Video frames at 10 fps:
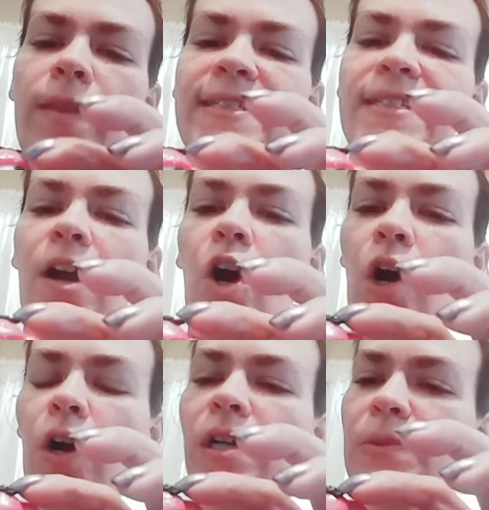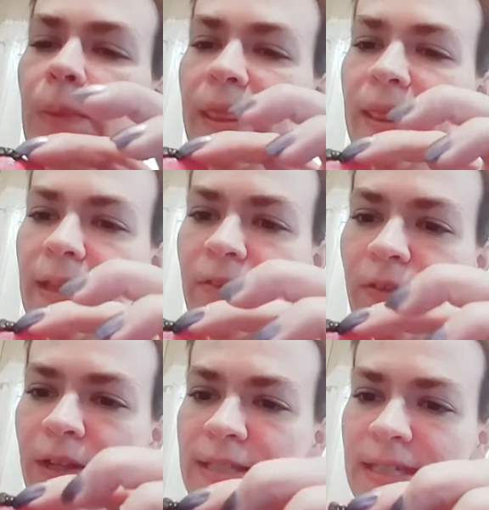that's got a heart with,
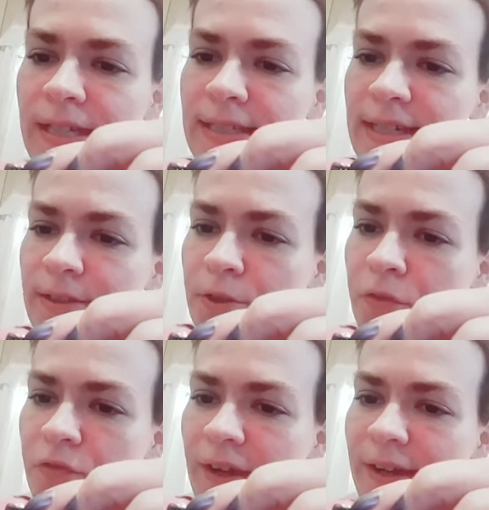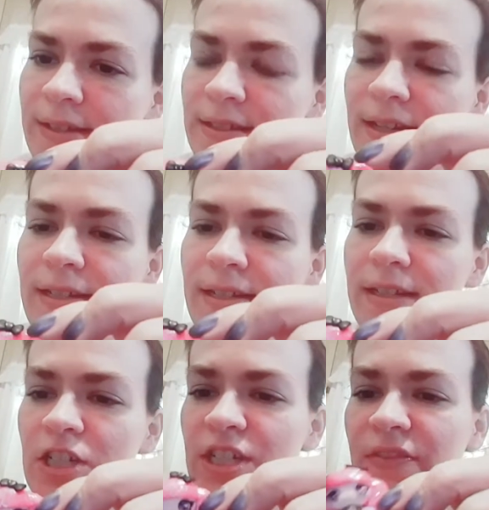as you can see, it's got little fangs in it.
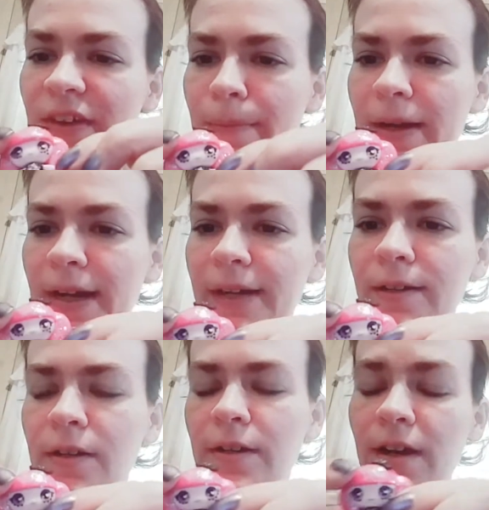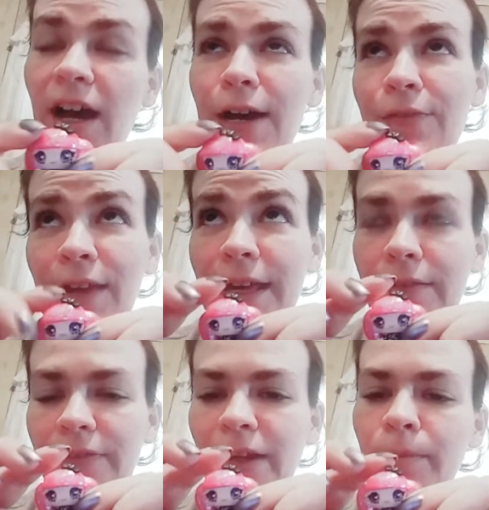She's a vampire, a
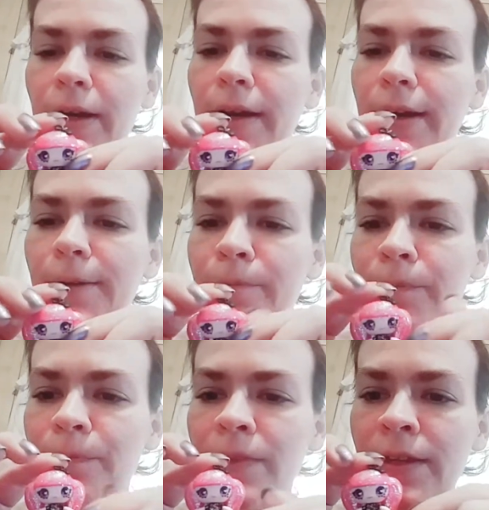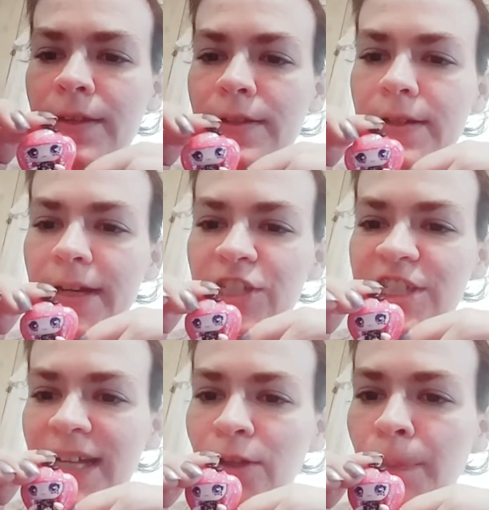vegan vampire.
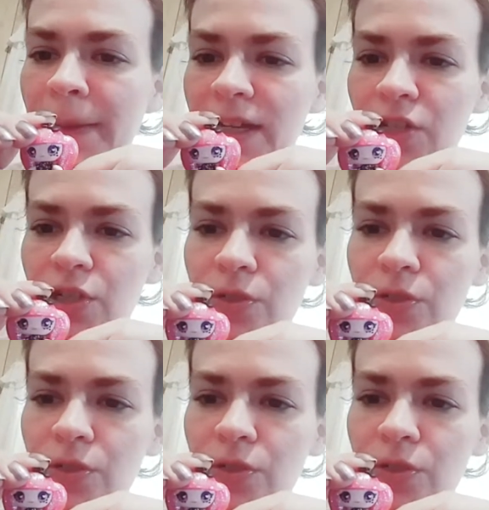She's got little pink